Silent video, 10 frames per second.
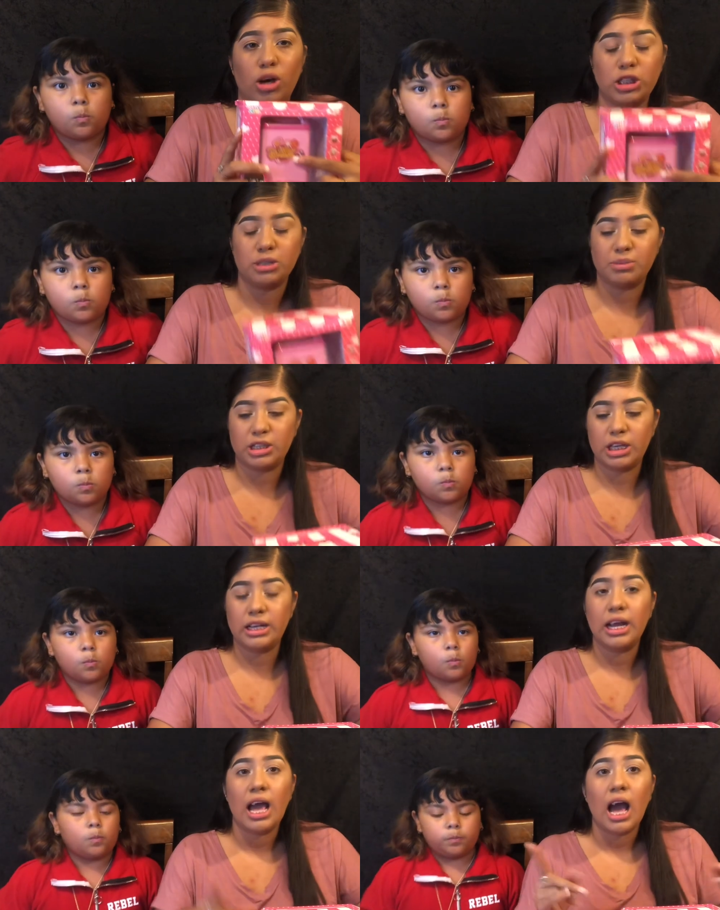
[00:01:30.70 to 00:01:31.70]
Speaker 1: washing
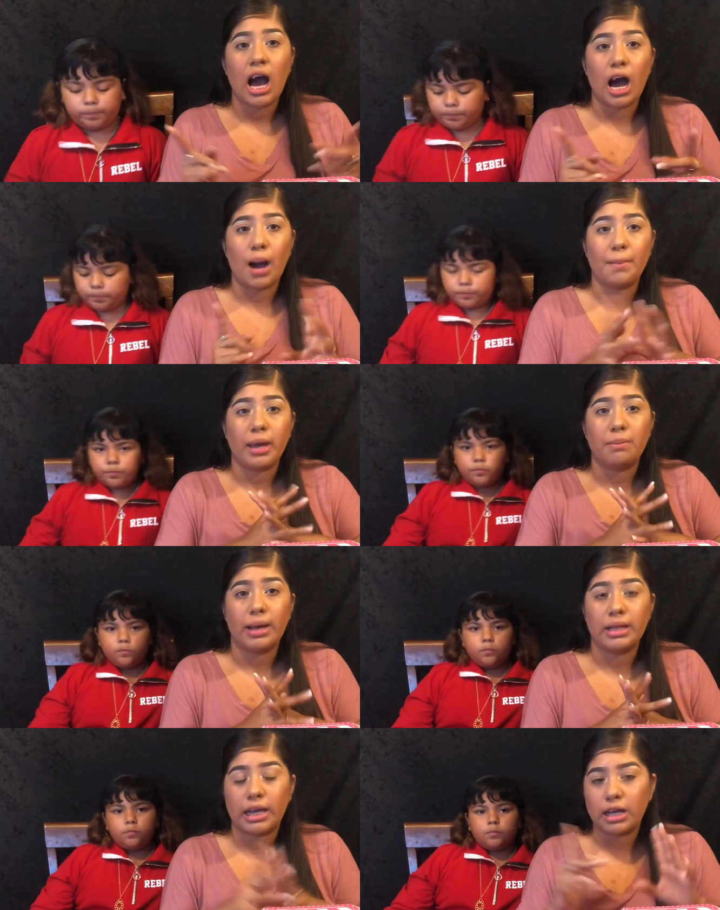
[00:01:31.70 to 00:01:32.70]
machine. Um, in
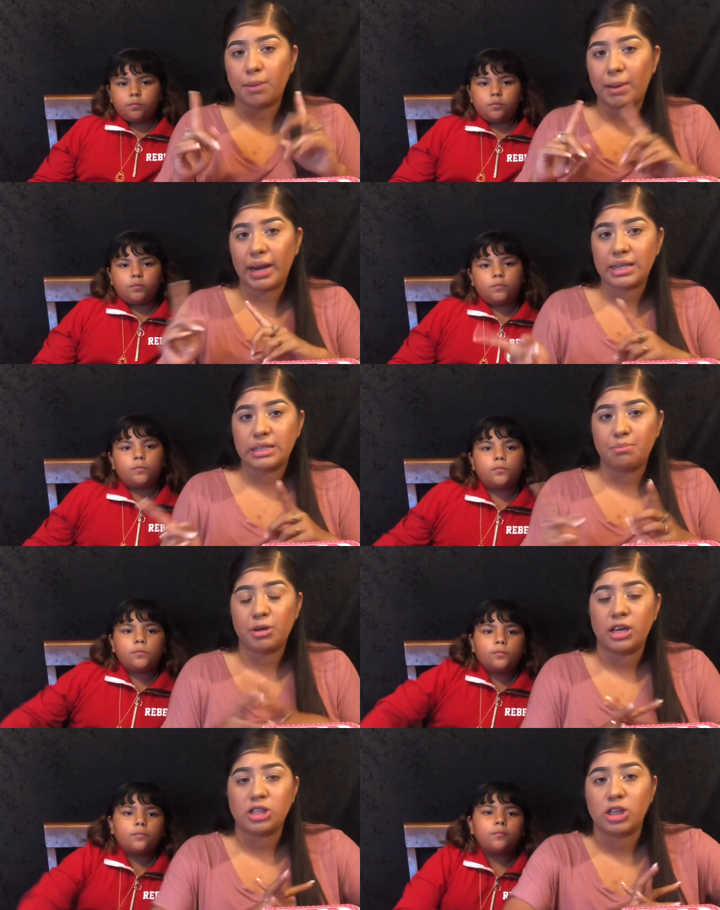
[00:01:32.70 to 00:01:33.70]
my in my next clip,
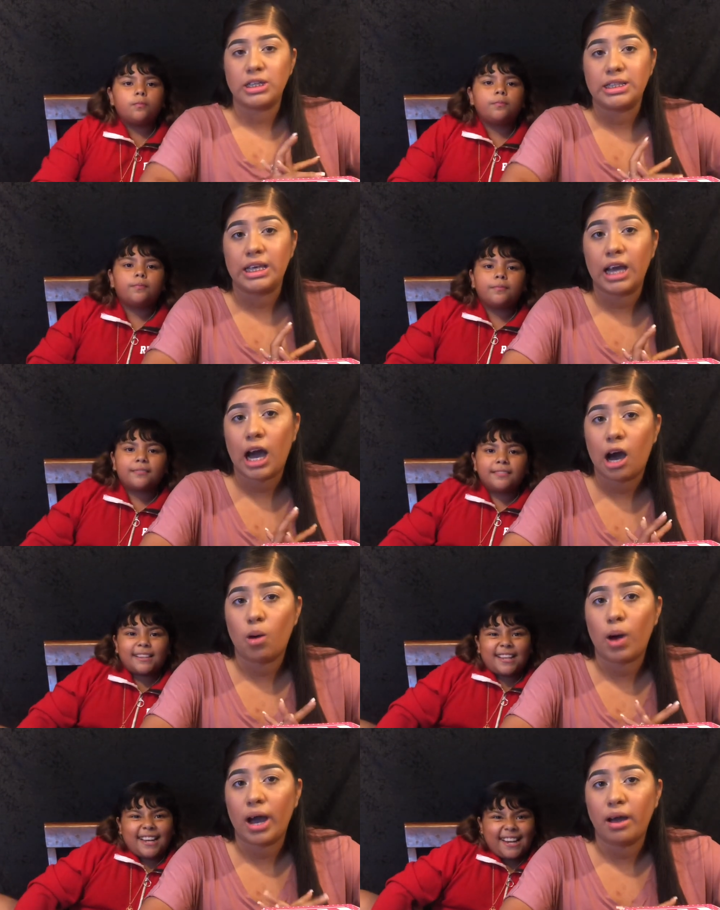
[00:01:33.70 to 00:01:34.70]
you guys are gonna see
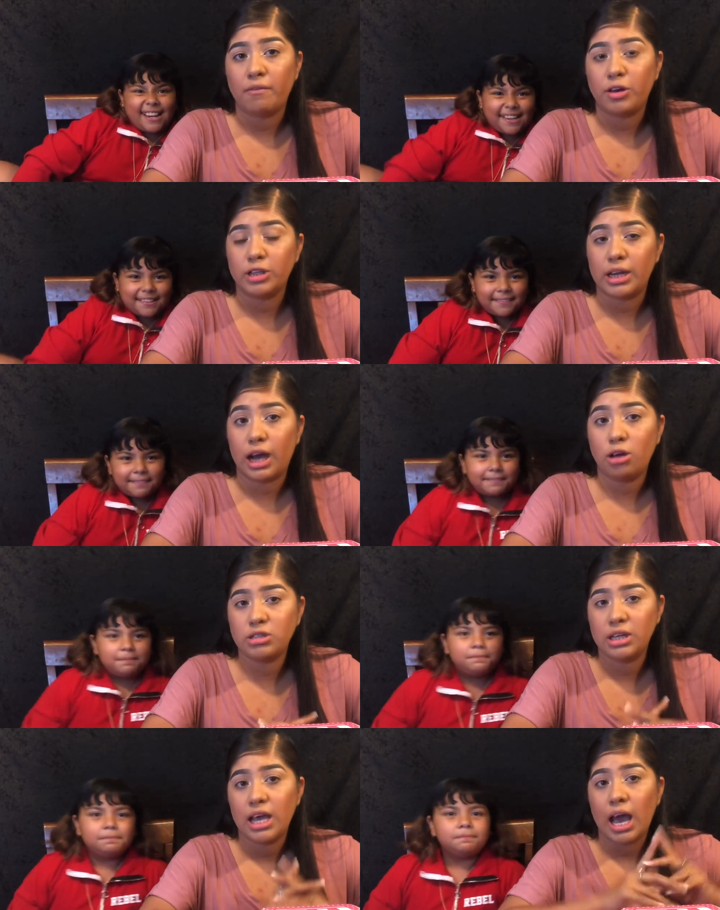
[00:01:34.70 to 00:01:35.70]
how I found it
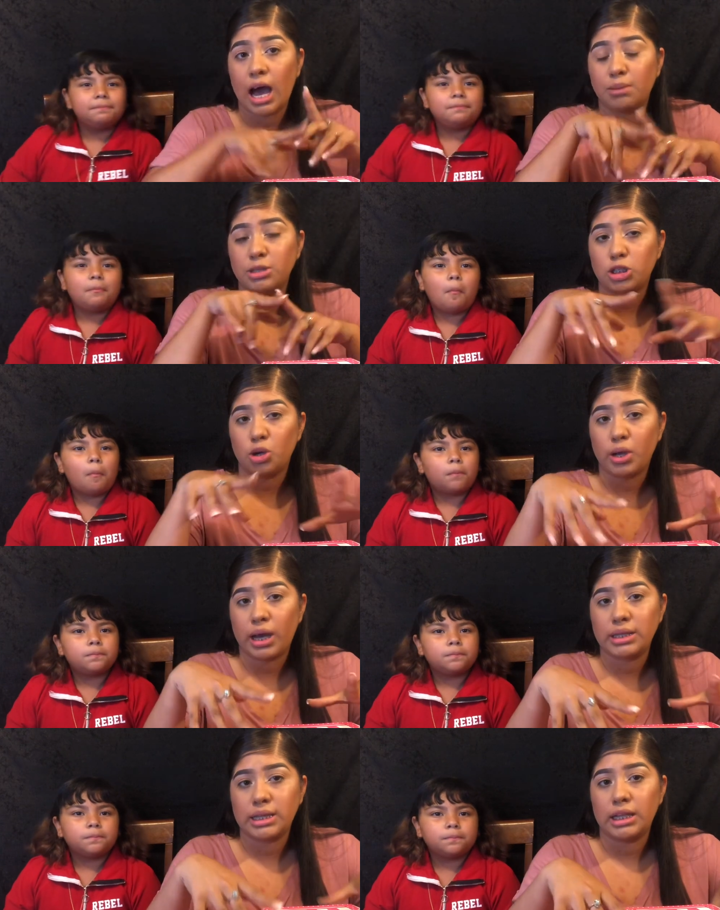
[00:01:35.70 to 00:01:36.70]
out. I'm gonna show you
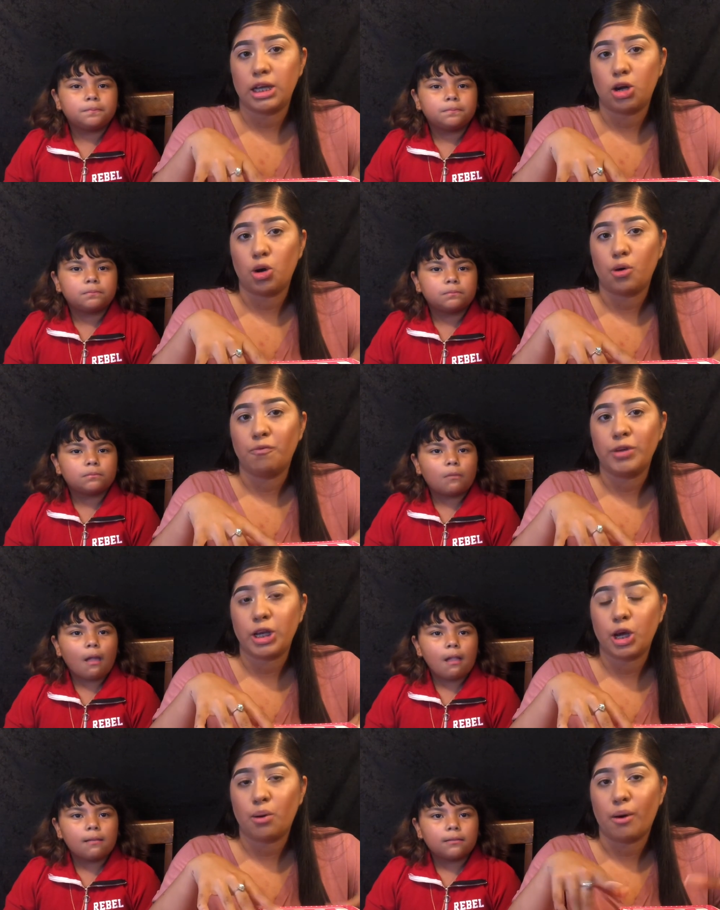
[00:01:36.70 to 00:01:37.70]
guys a little
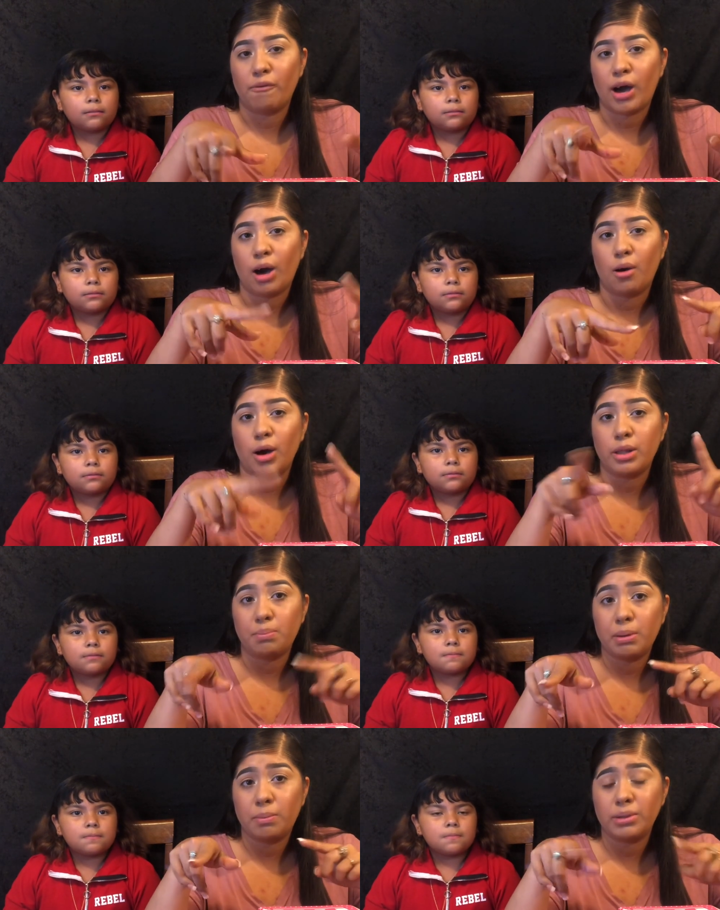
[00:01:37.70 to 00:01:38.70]
video of how
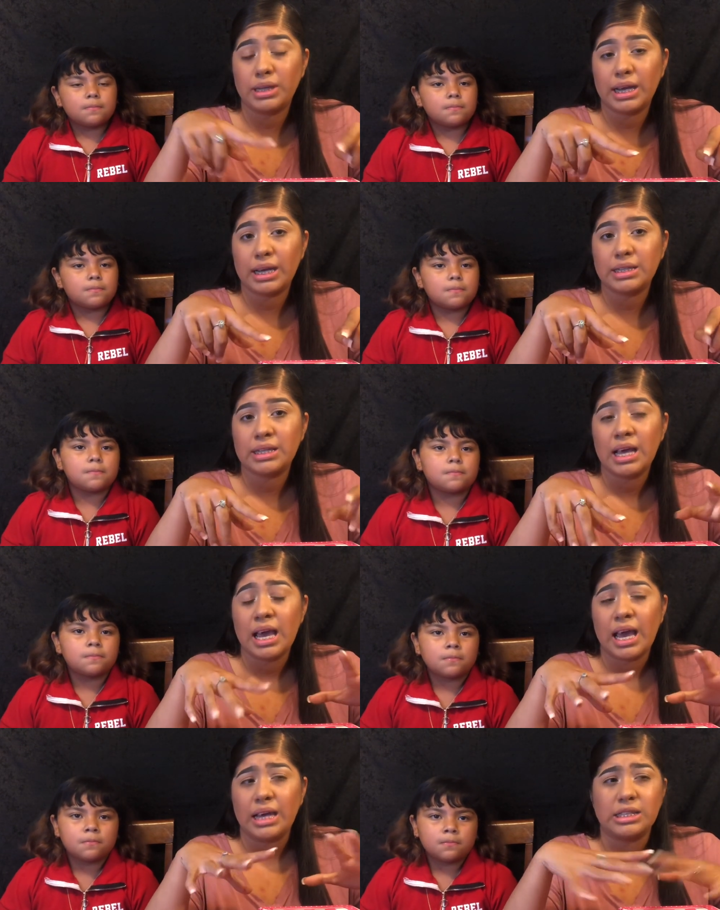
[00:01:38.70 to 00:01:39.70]
other people did it.
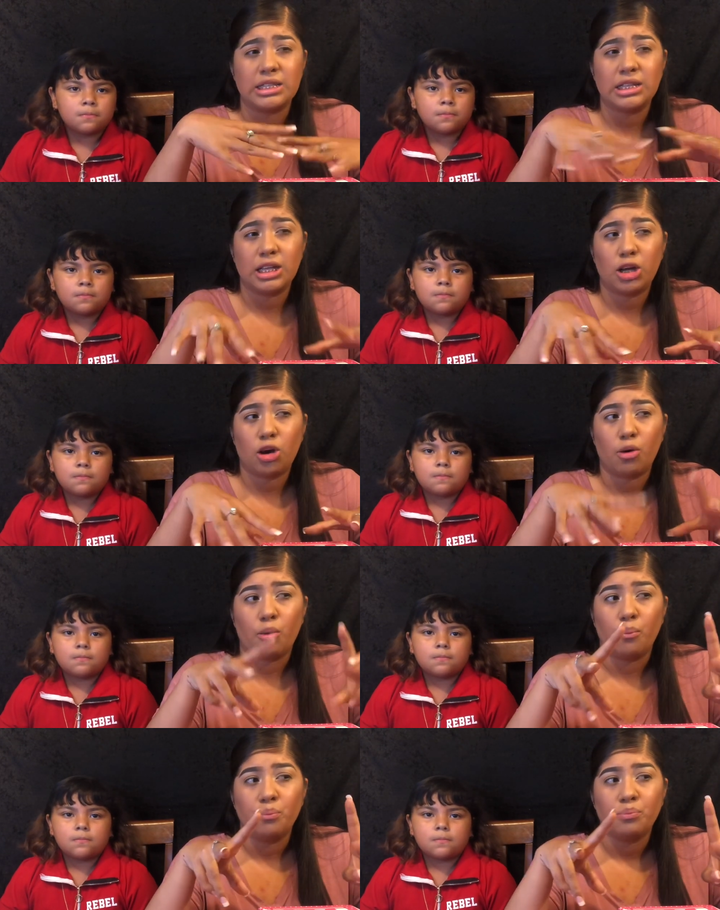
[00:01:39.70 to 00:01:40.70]
It's just a
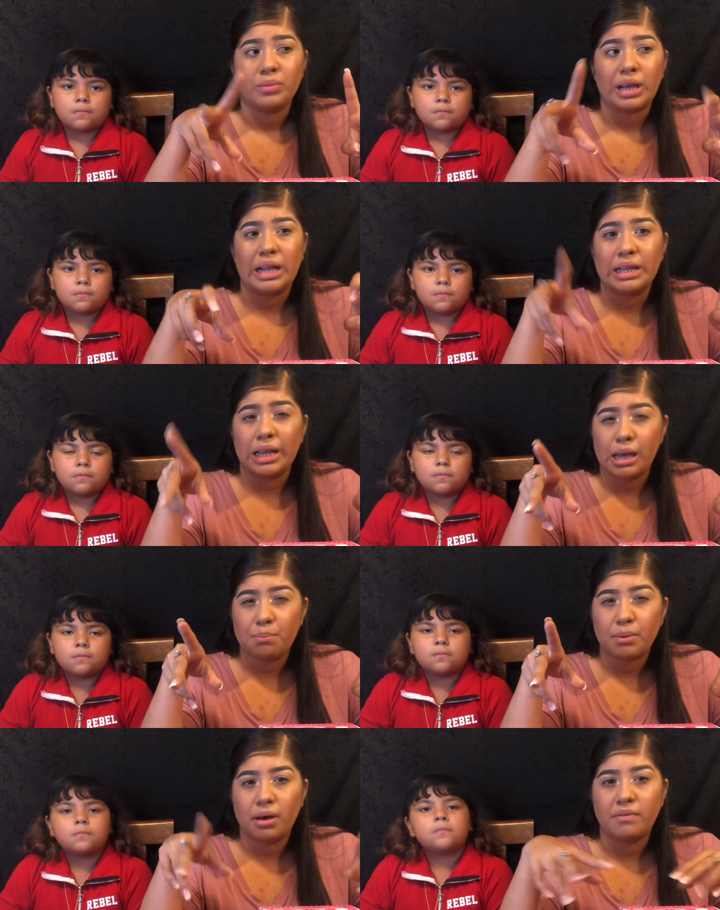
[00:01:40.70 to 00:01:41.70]
little
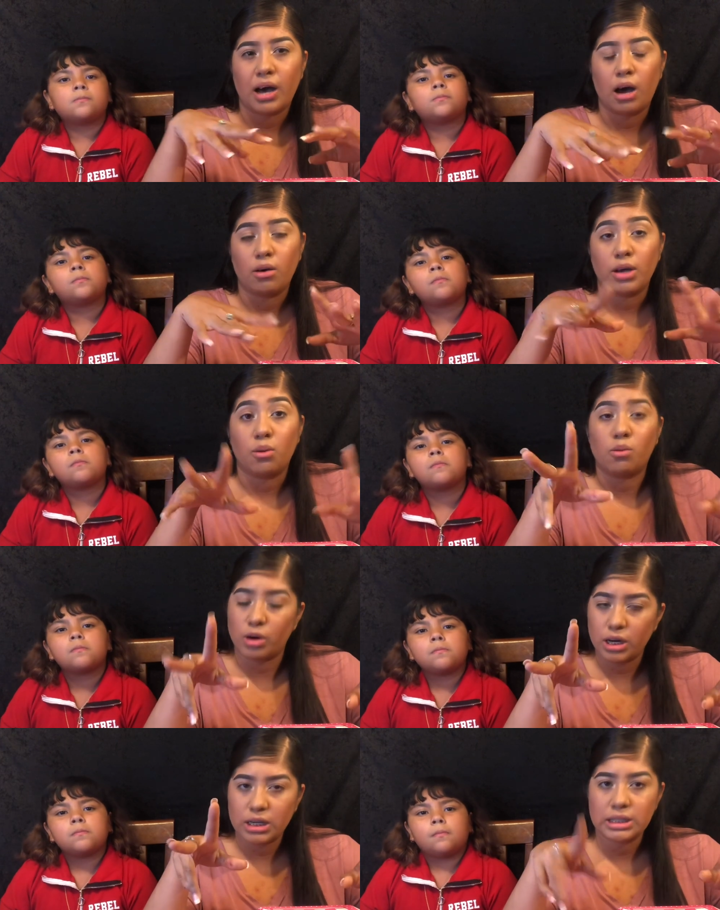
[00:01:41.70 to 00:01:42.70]
clip of how it
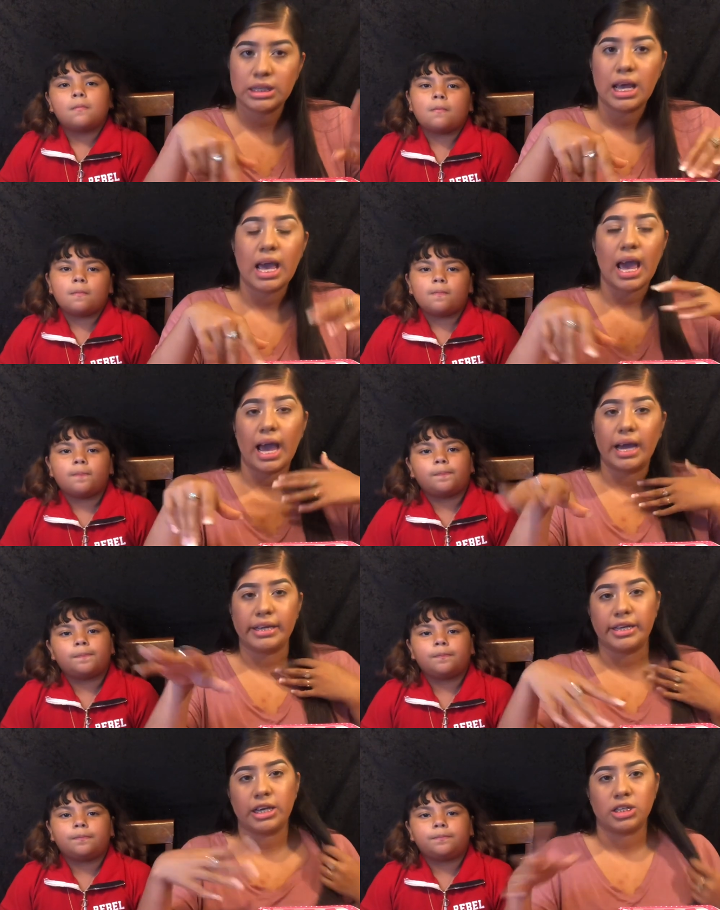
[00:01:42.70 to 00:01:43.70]
works,
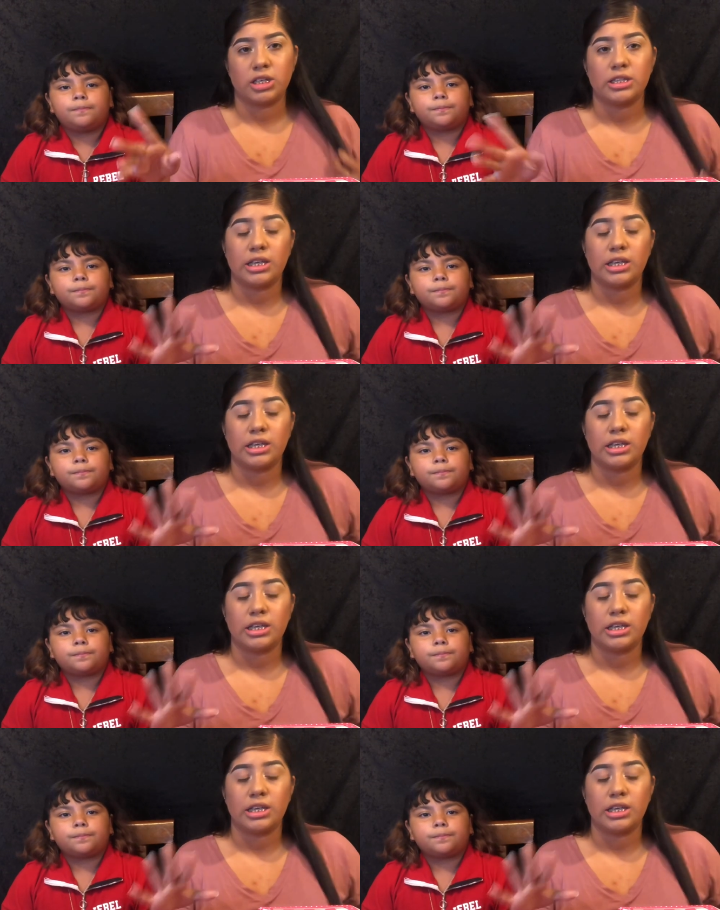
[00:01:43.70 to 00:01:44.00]
and you guys are gonna